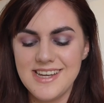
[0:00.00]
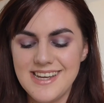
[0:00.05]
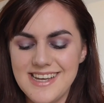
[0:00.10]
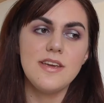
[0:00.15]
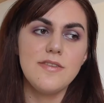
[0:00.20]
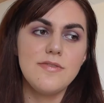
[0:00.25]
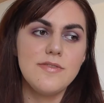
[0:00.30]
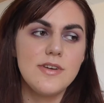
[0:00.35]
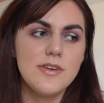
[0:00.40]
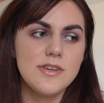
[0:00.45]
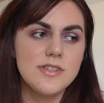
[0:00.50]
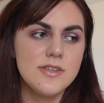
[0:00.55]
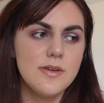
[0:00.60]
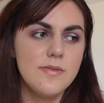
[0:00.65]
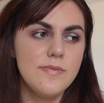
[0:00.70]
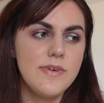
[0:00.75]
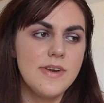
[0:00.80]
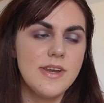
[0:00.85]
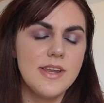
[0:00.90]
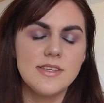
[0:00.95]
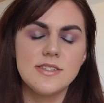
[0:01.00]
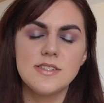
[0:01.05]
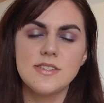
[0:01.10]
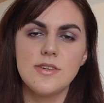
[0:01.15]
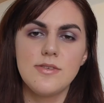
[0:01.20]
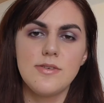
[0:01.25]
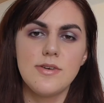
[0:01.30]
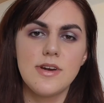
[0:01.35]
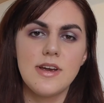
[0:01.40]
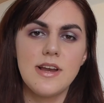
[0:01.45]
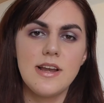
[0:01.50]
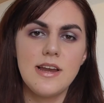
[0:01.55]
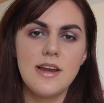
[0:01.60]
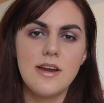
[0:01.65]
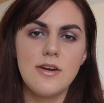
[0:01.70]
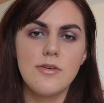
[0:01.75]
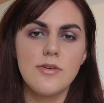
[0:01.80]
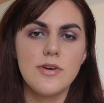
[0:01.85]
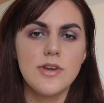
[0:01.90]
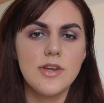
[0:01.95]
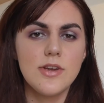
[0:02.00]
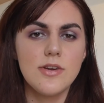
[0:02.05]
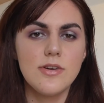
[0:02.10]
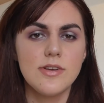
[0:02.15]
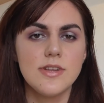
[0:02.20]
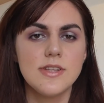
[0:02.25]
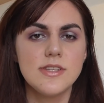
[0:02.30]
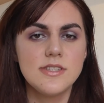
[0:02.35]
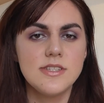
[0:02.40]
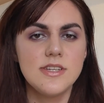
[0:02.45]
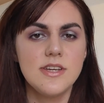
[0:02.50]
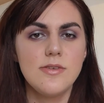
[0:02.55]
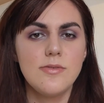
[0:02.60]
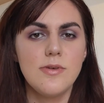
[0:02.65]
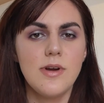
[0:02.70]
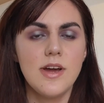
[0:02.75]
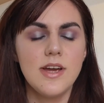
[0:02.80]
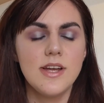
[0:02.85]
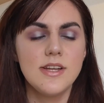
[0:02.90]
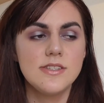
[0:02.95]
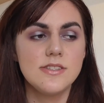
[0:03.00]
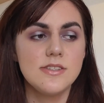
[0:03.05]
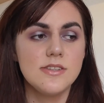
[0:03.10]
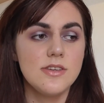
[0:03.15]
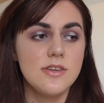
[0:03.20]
If there's something that's still unclear or you couldn't see right,